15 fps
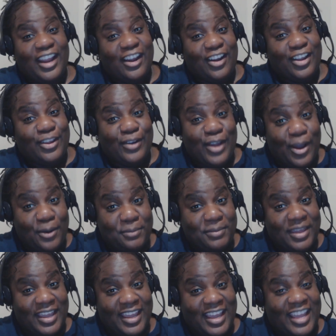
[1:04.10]
here and you know
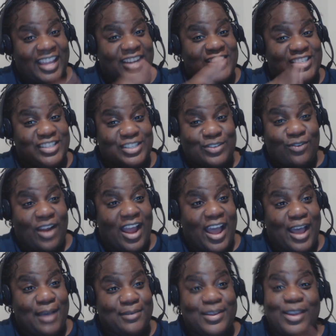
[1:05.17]
me and you're
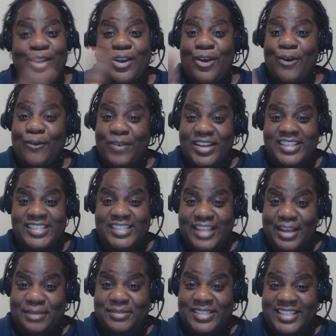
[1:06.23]
subscribed, what's
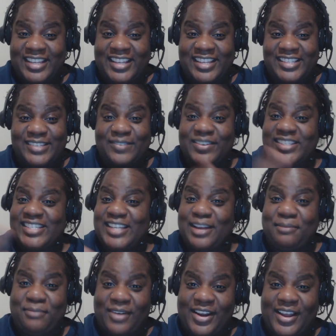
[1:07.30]
up, sis? What's
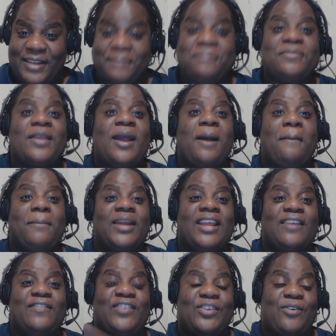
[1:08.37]
up, bruh? But
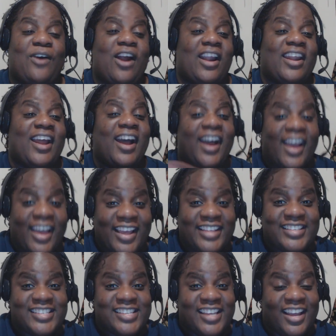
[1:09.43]
if you are
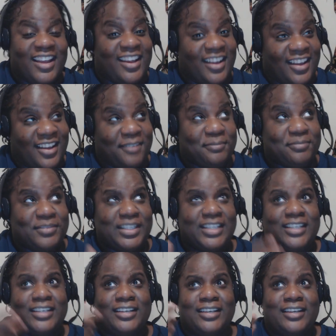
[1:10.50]
not, um,
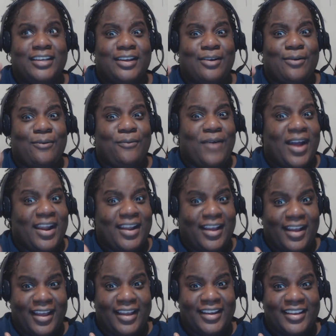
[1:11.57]
why
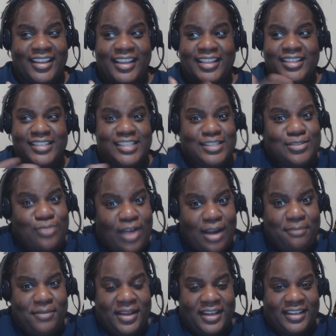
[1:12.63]
not hit the
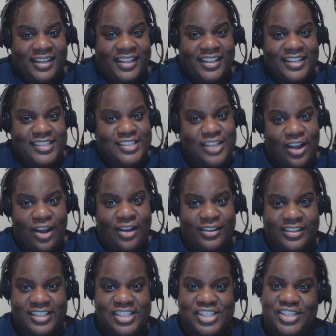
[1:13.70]
subscribe button and let's
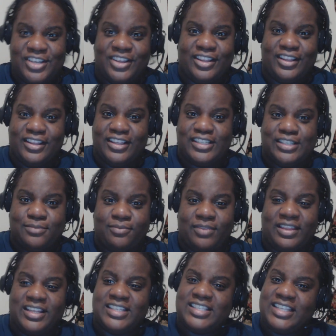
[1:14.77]
talk, let's chill, and
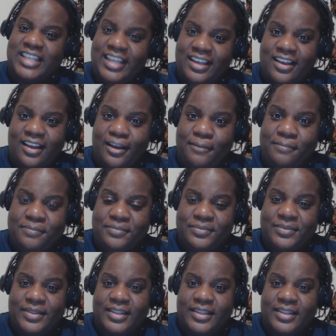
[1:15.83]
let's link up.